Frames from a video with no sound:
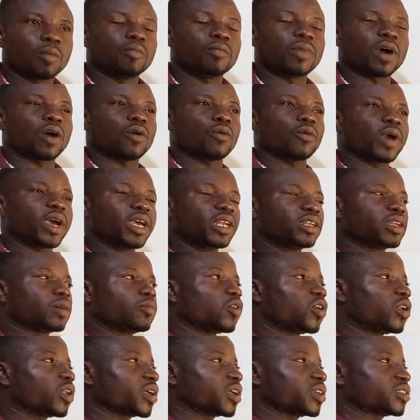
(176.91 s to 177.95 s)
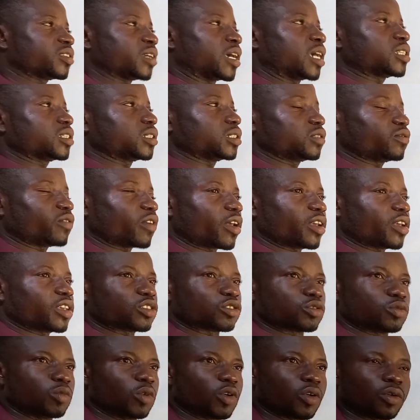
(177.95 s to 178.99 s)
But when the molecule size is very
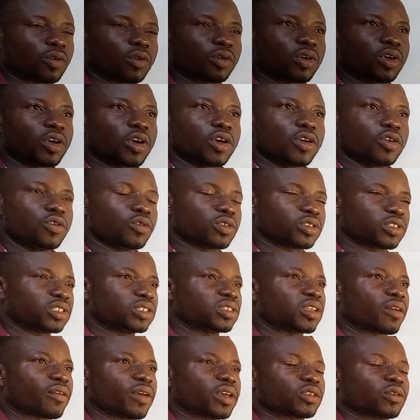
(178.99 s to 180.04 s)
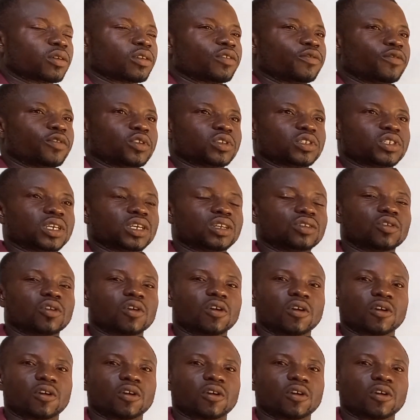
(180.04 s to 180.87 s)
small, you see the rate of diffusion